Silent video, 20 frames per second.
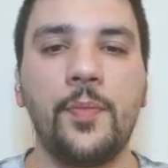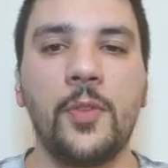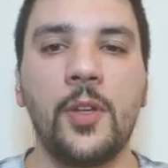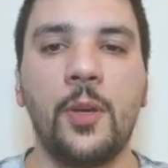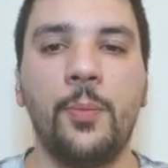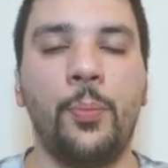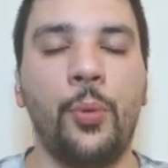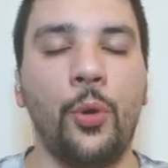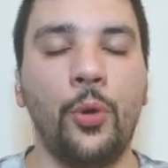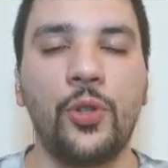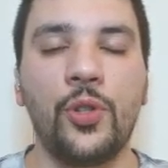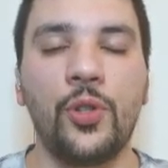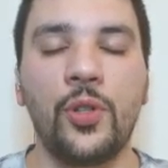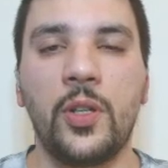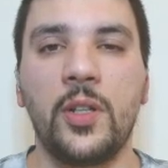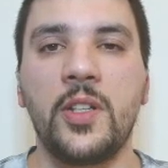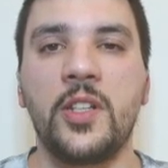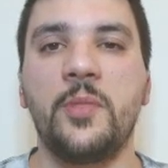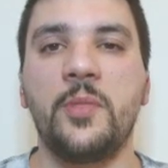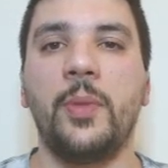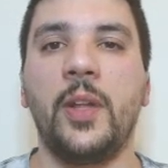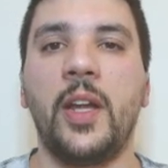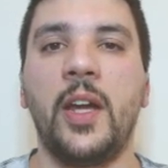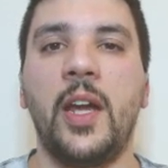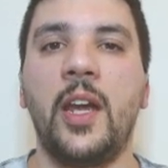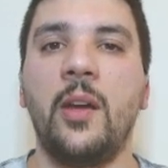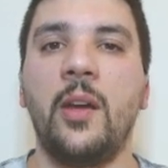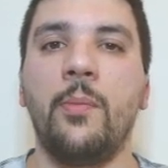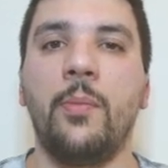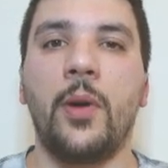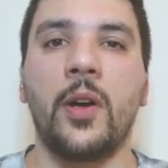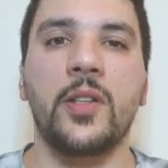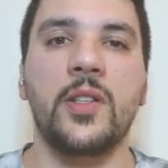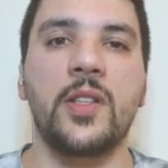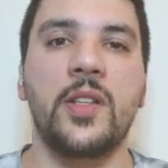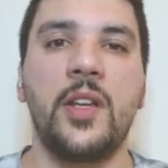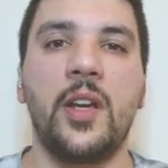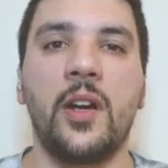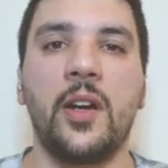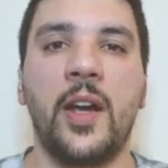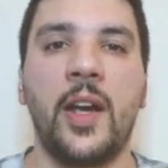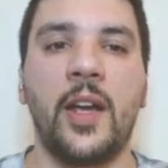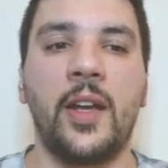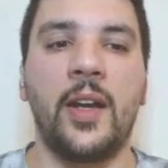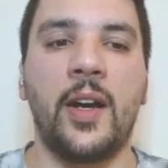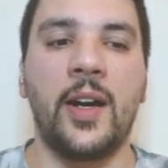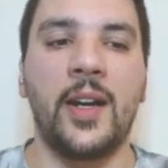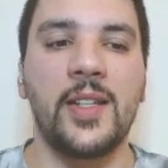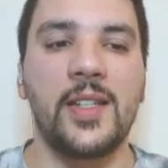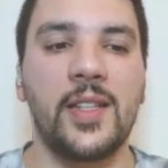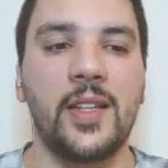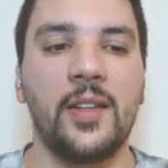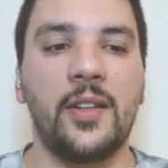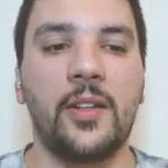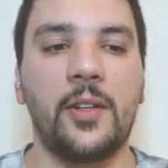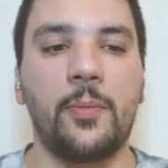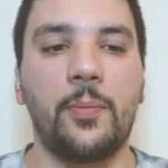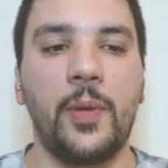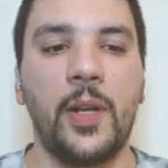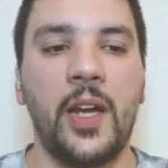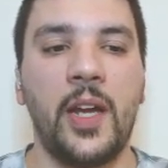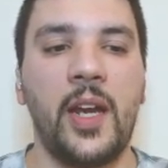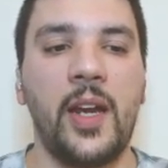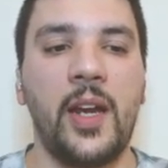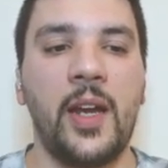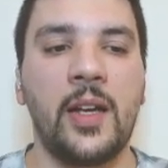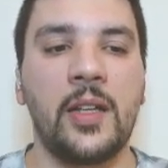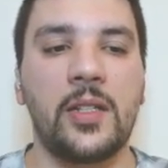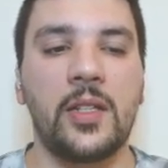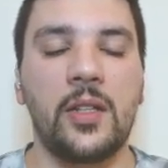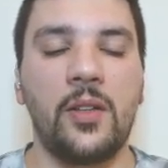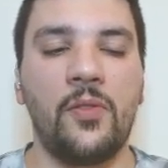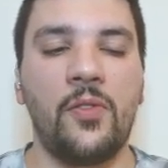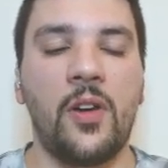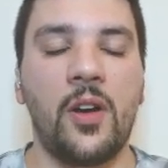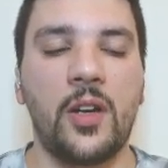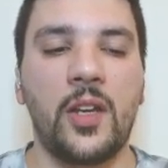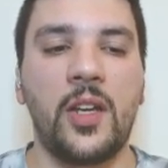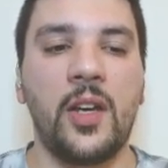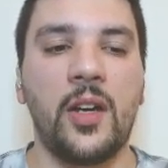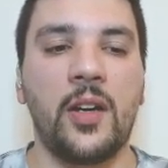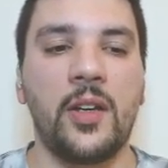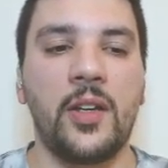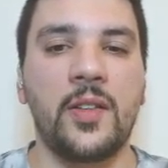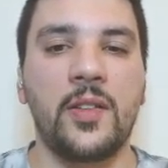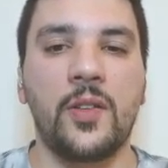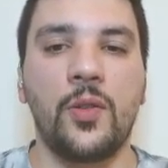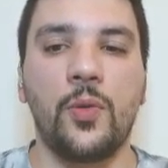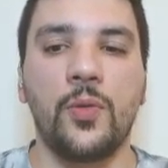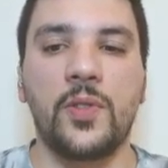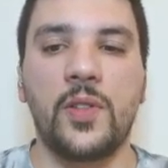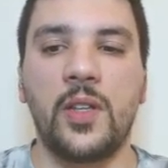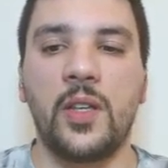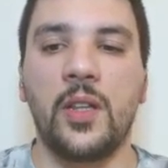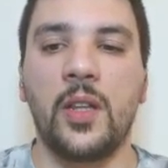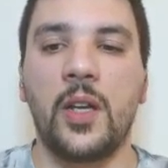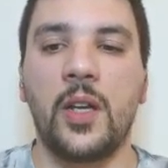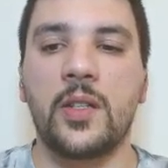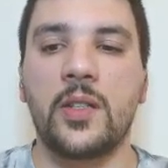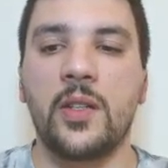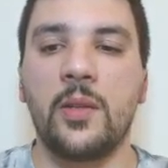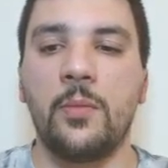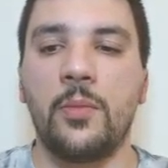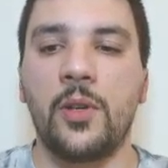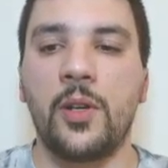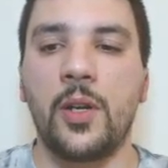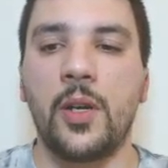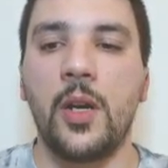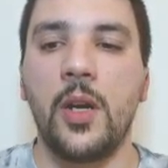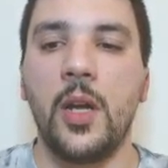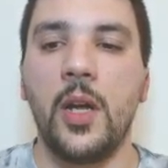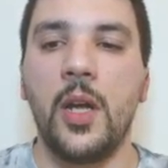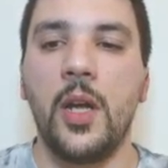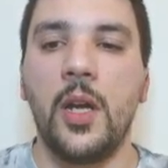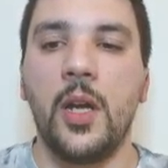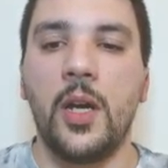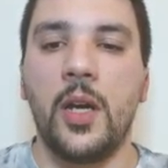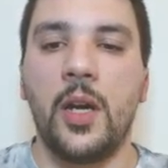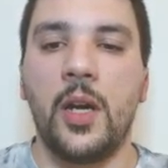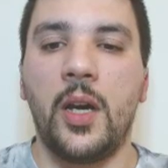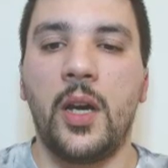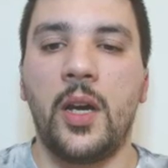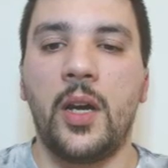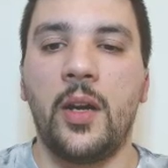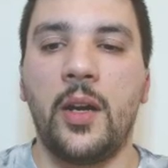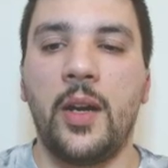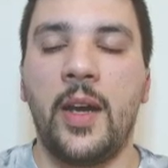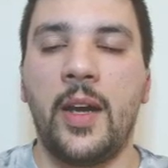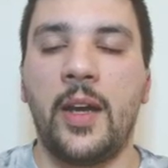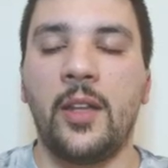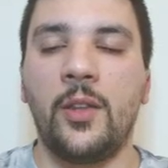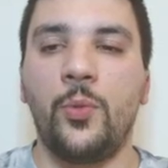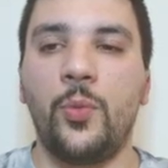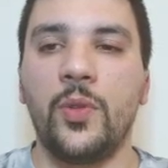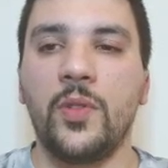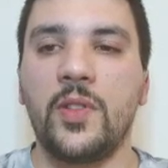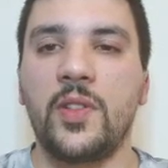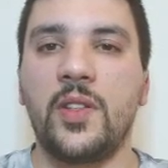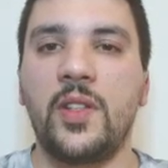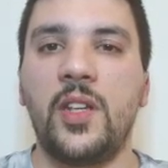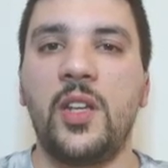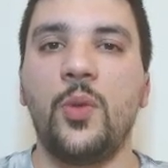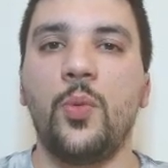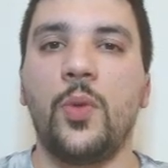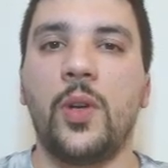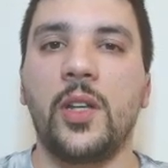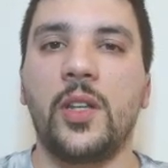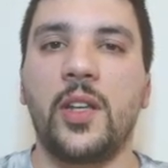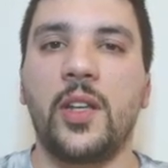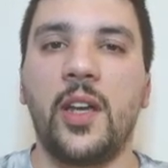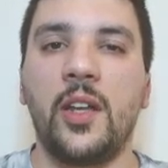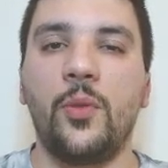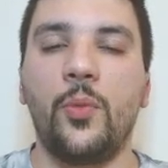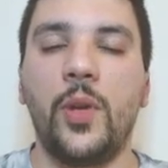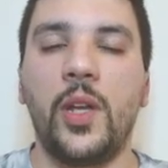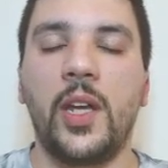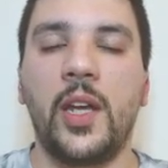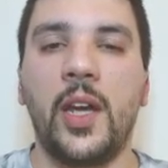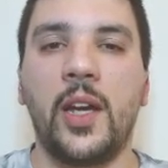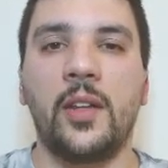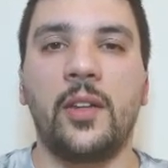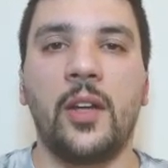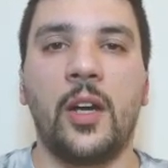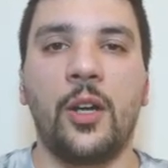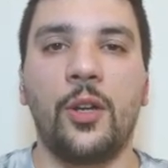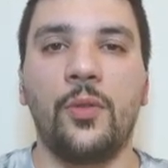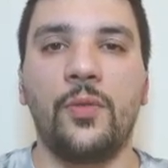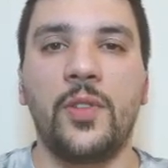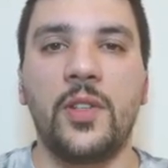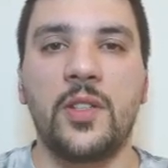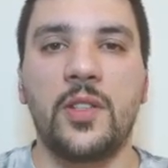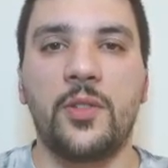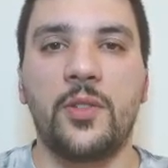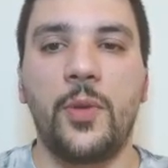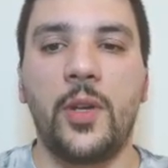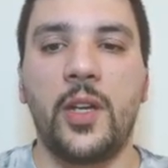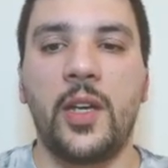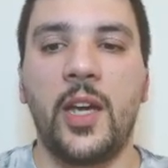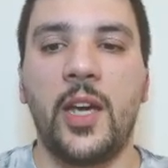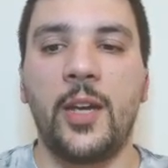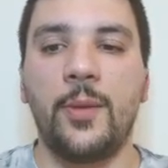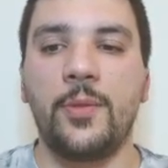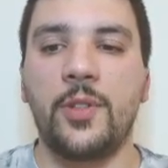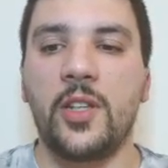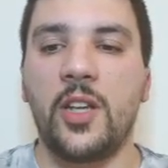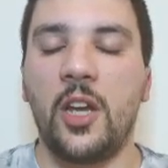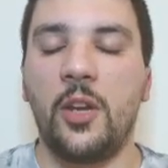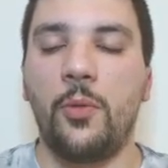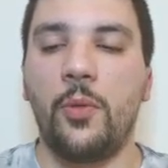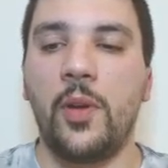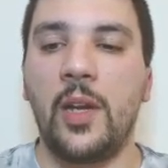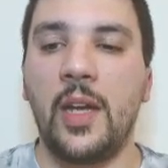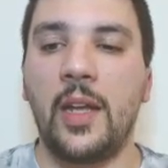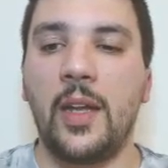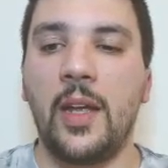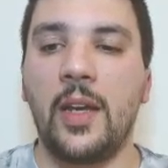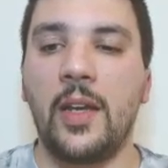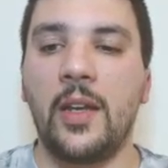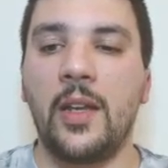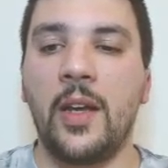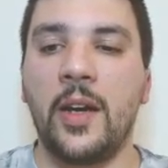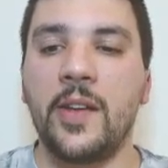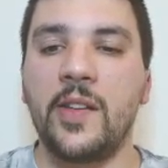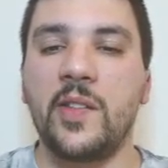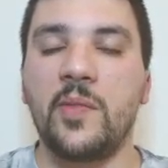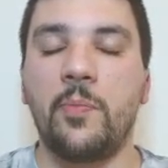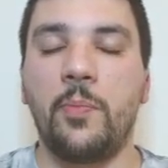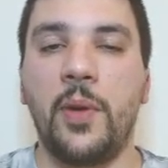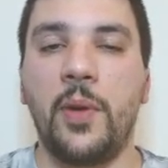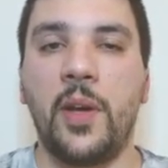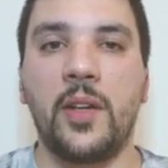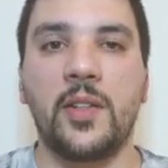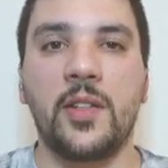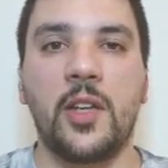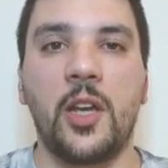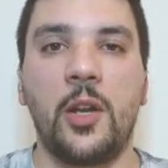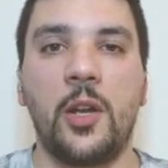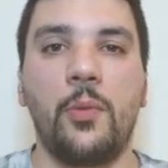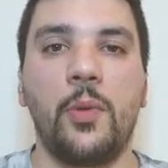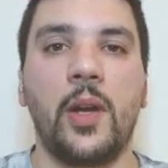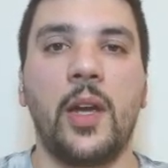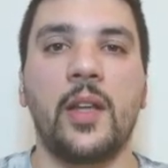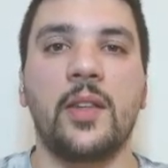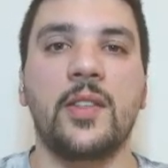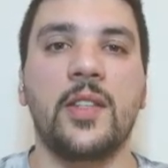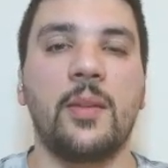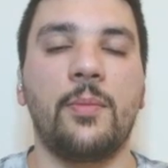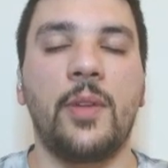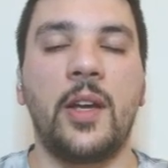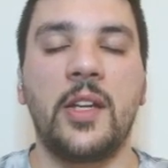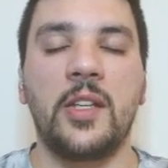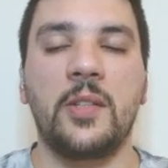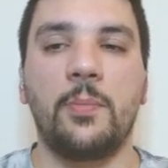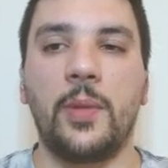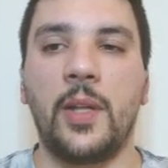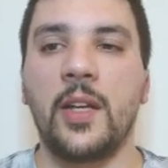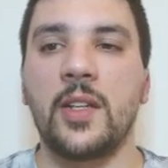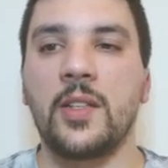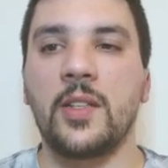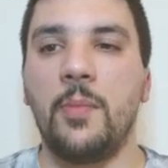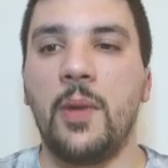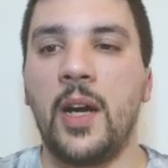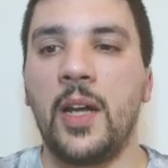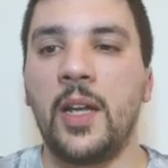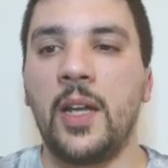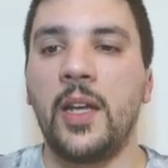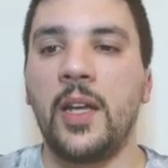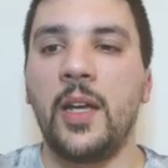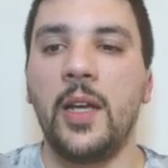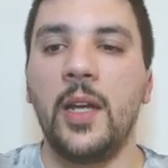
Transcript: Portugal is playing, Bosnia and Iceland are playing, and Slovakia is hosting Luxembourg. Uh, and we'll see what can we get out of these three games. Can we get any nice picks? Can we get some nice plus money?